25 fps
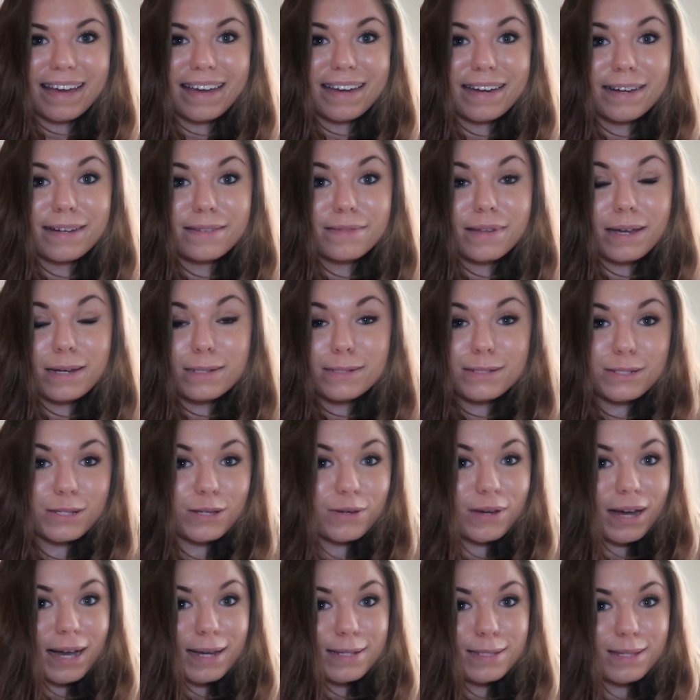and I'll
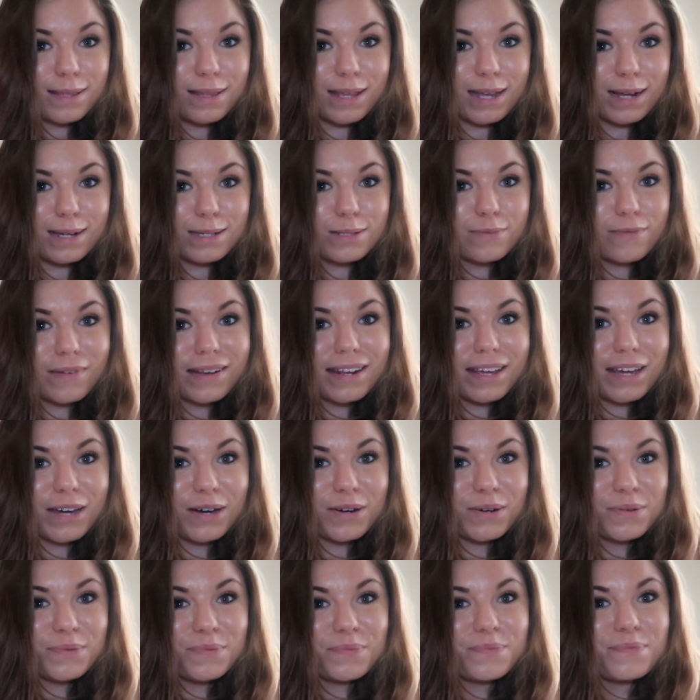see you guys in the next
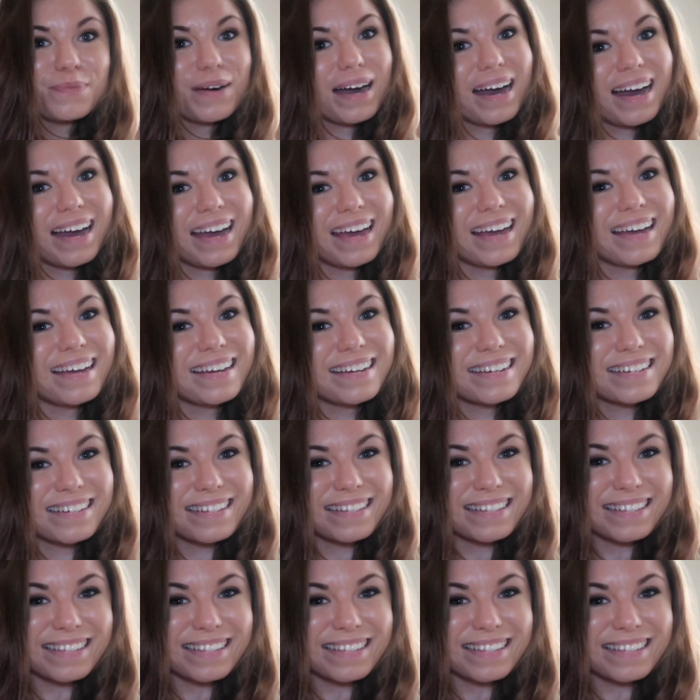video. Bye!